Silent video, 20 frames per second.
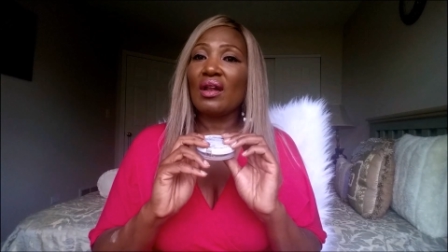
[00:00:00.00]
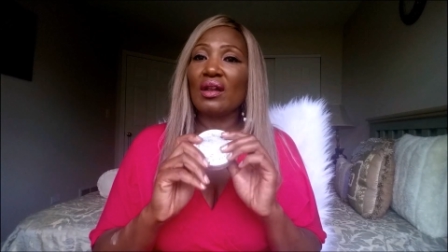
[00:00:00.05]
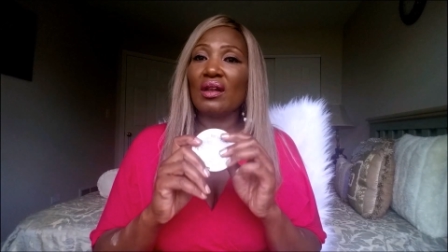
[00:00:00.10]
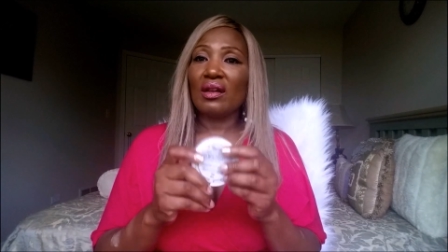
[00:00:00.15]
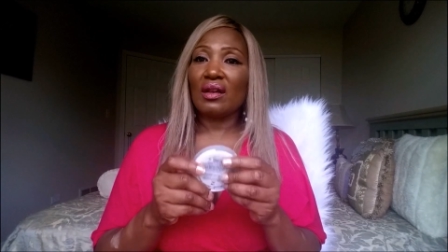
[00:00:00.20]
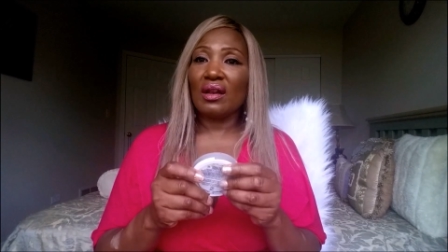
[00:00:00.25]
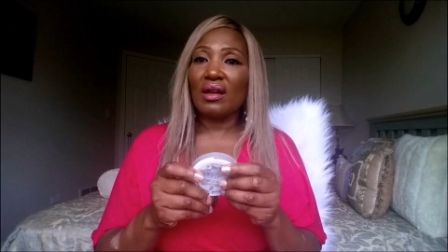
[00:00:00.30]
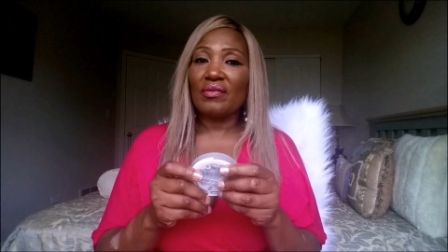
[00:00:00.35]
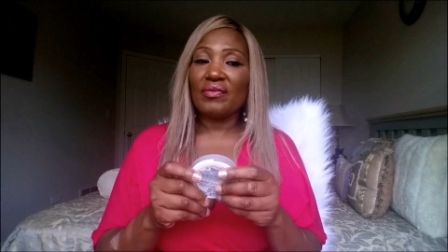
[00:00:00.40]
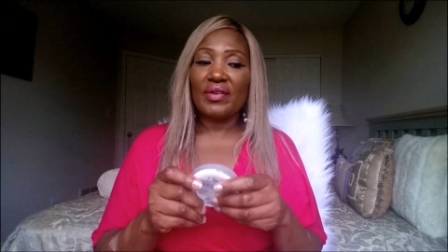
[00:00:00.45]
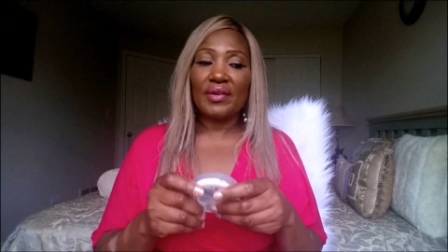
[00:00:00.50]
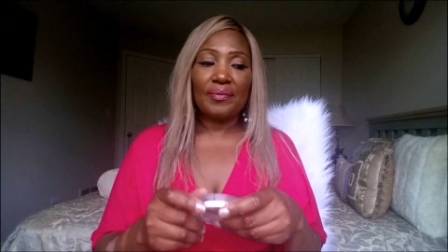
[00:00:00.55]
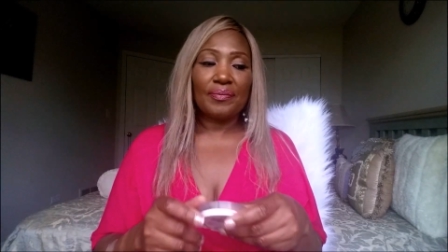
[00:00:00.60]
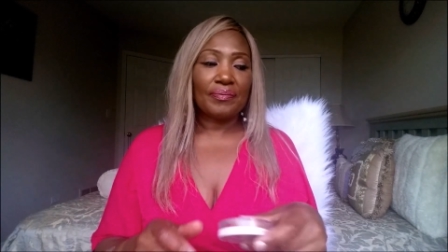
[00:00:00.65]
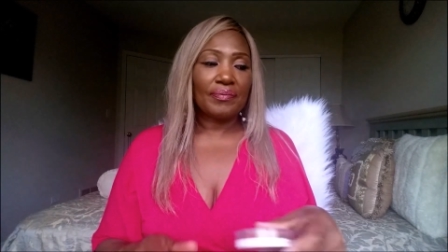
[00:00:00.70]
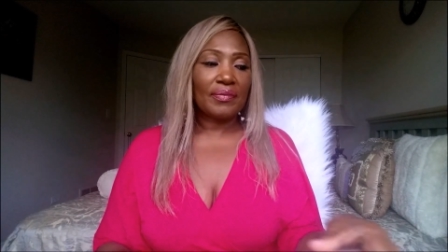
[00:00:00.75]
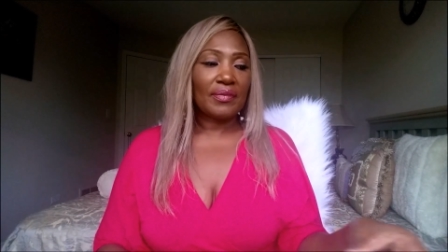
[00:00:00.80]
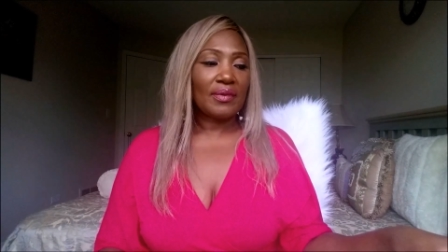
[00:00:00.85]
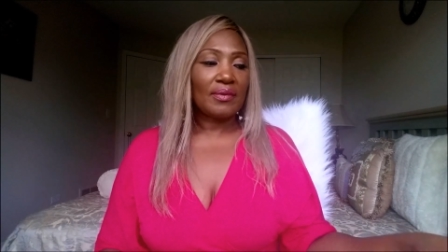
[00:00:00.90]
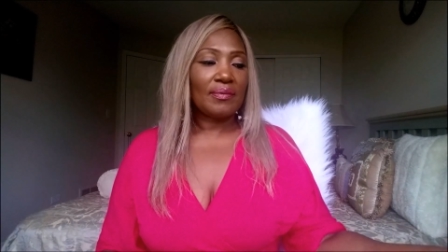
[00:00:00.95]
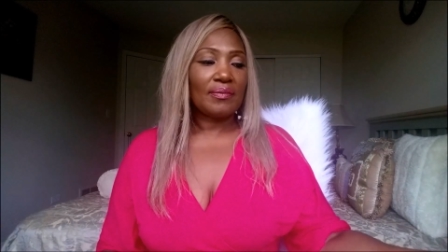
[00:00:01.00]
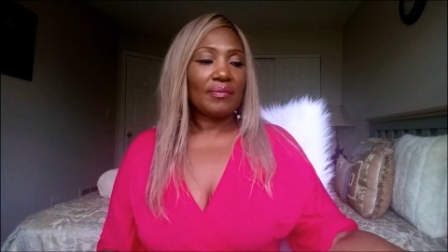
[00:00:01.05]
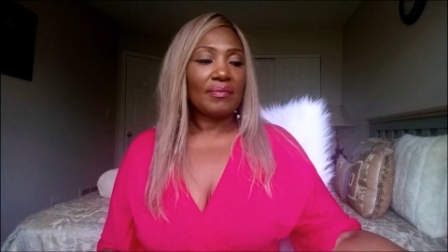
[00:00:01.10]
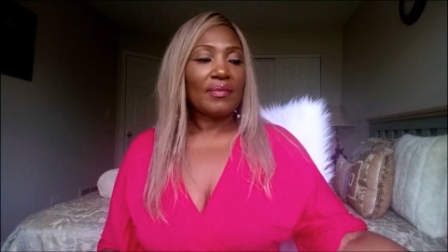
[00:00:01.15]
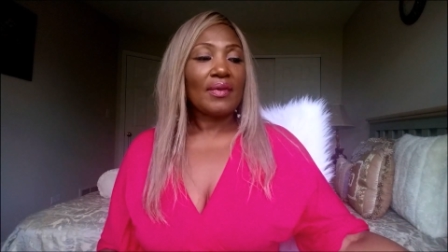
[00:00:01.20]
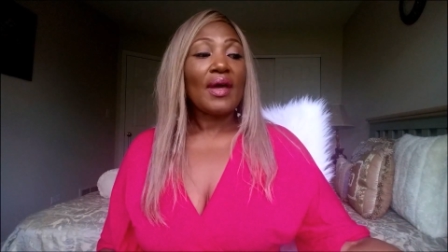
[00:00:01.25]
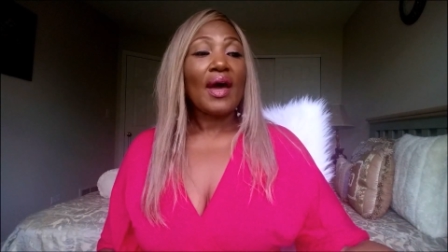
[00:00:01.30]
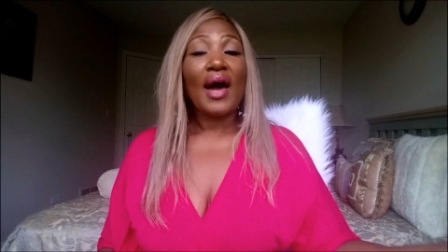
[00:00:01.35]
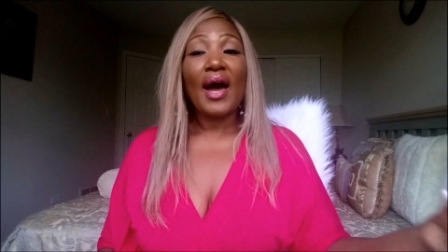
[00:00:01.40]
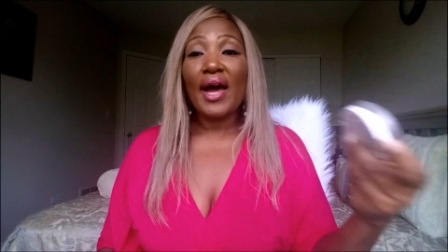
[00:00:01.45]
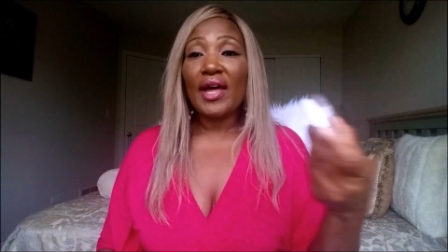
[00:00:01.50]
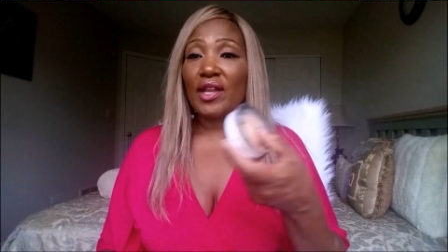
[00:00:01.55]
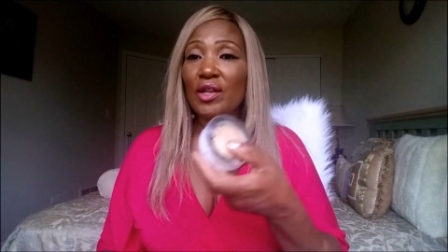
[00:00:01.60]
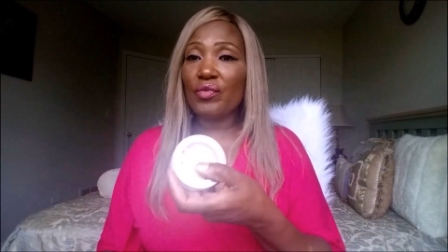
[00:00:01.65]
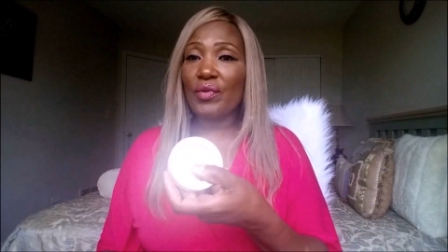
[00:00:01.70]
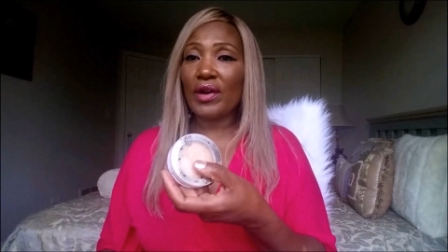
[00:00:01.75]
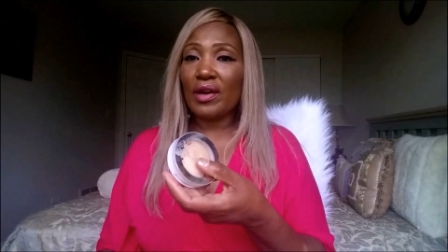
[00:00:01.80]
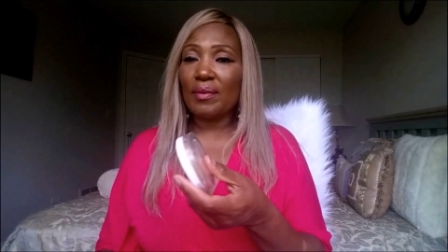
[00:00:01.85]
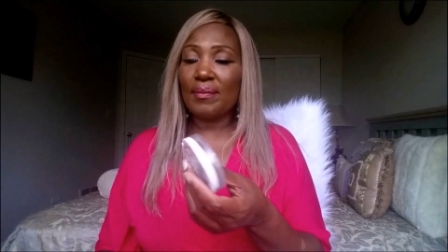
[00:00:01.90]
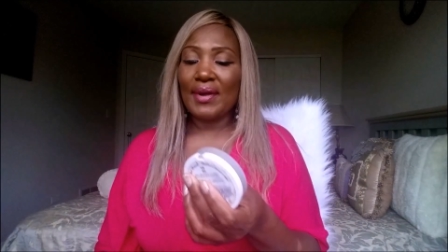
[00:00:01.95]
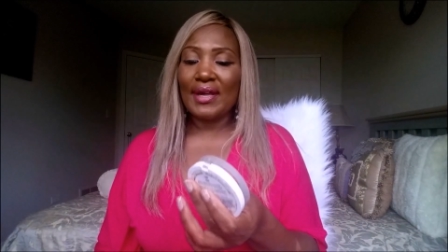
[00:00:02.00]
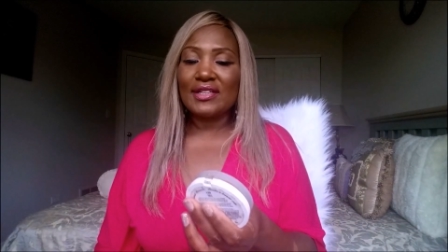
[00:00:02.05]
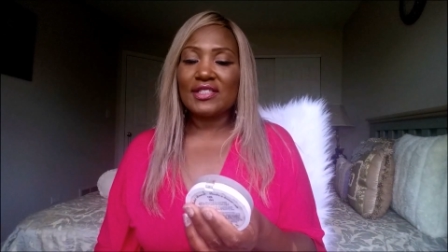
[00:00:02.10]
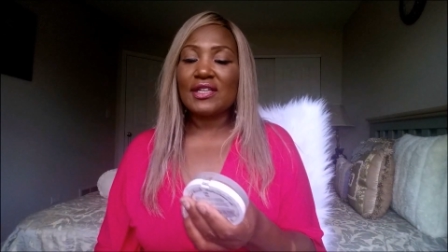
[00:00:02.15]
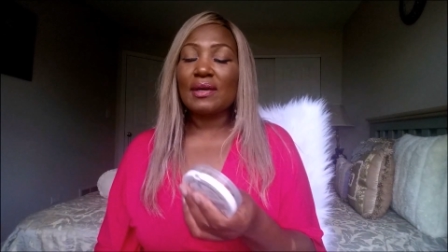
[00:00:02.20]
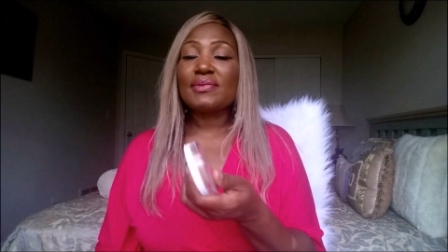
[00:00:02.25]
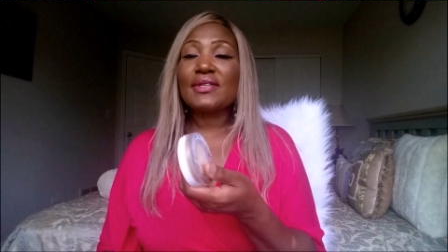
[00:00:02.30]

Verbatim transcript: Love it. Highly recommend.